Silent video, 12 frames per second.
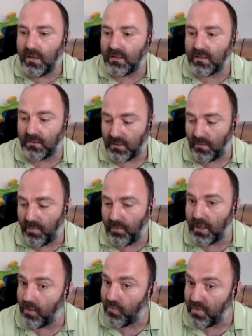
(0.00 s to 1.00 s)
Some people
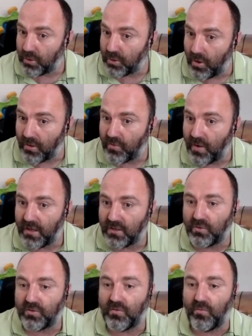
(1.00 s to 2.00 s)
get rheumatoid arthritis,
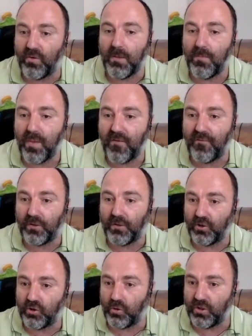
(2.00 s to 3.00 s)
which is really painful, their
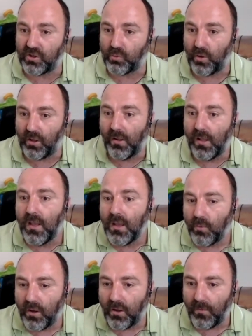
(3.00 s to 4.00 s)
joints swell.
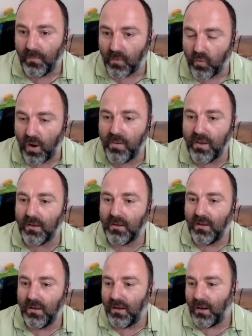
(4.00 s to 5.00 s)
Well, rubbing
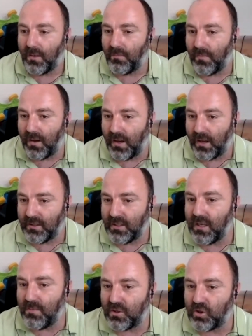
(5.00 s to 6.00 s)

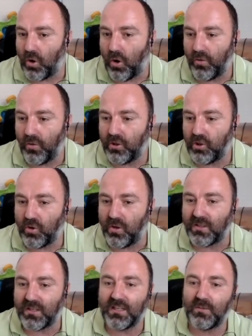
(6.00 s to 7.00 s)
DMSO on the
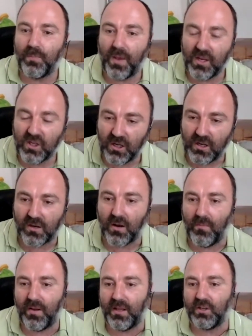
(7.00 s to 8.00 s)
joints, especially in
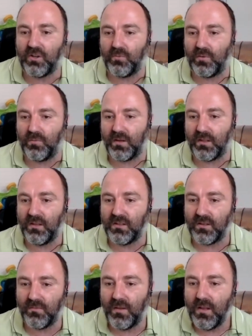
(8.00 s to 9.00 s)
combination with
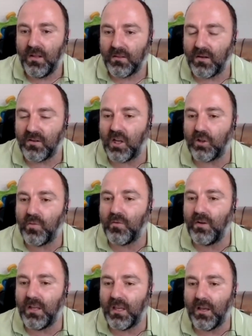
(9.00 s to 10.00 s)
magnesium, turns out to be
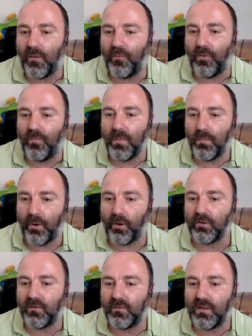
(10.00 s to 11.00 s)
really helpful.
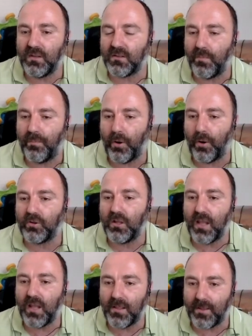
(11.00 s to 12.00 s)
Both of these are
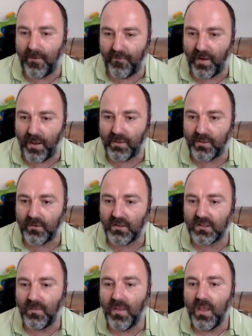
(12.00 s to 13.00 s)
potent
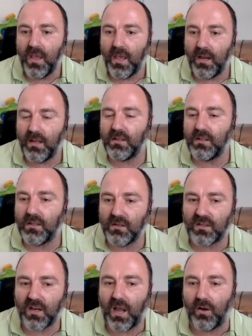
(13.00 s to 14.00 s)
anti-inflammatories, and as it
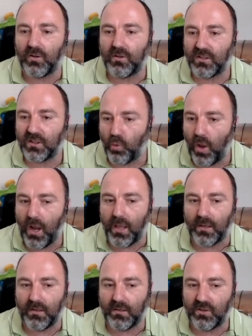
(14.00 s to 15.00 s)
turns out,
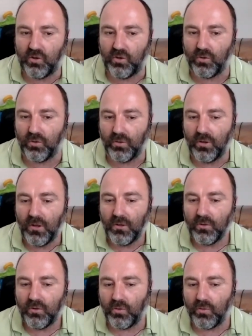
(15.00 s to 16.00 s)
swelling is due
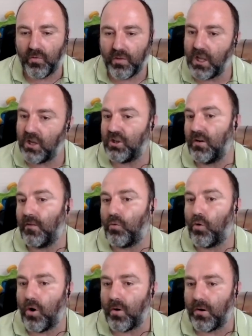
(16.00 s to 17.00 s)
to a retention of
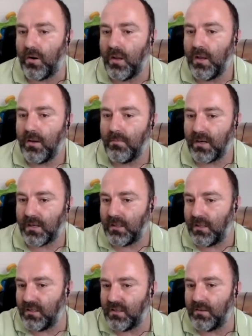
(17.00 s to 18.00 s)
water.
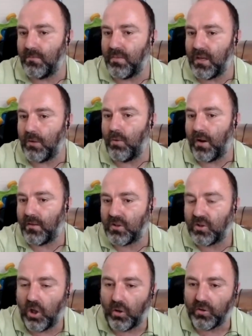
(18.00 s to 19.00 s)
Magnesium, being one of the
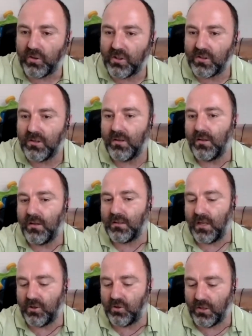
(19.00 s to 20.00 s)
salts,
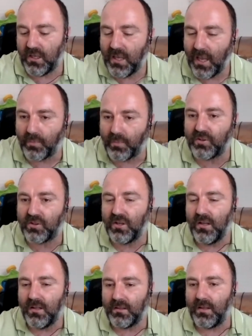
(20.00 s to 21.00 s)
actually helps
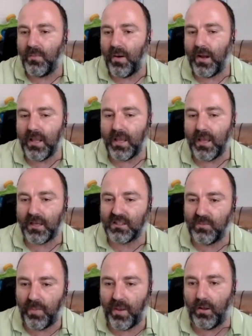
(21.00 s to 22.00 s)
the body
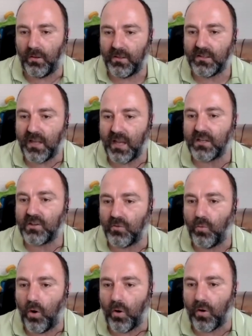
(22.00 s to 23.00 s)
expel this extra
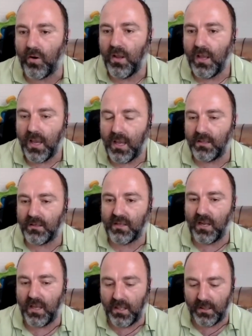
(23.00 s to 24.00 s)
water, and
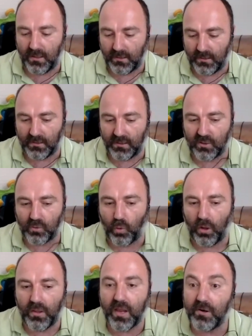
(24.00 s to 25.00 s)
the
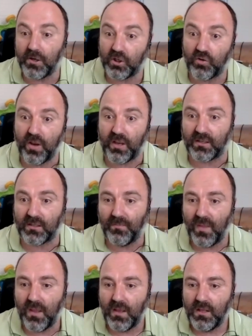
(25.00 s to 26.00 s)
swollen area shrinks.
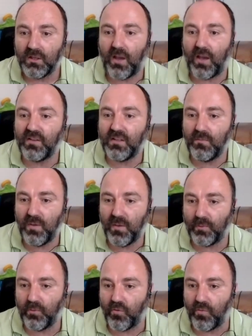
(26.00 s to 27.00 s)
So I've seen
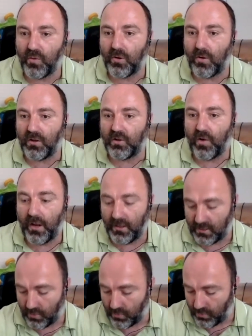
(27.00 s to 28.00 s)
people with rheumatoid
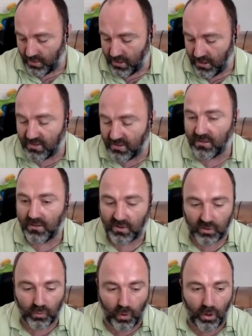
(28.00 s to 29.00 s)
arthritis whose knees
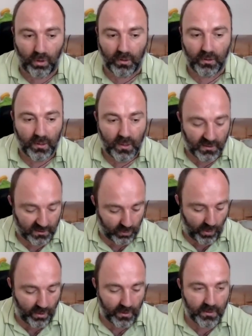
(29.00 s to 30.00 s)
swell,
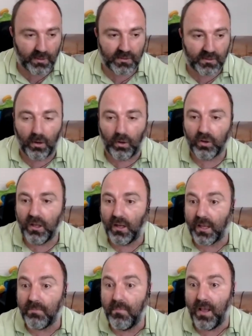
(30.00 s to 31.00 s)
and they start looking
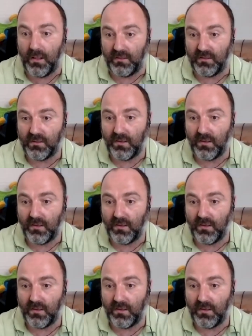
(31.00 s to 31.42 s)
like melons.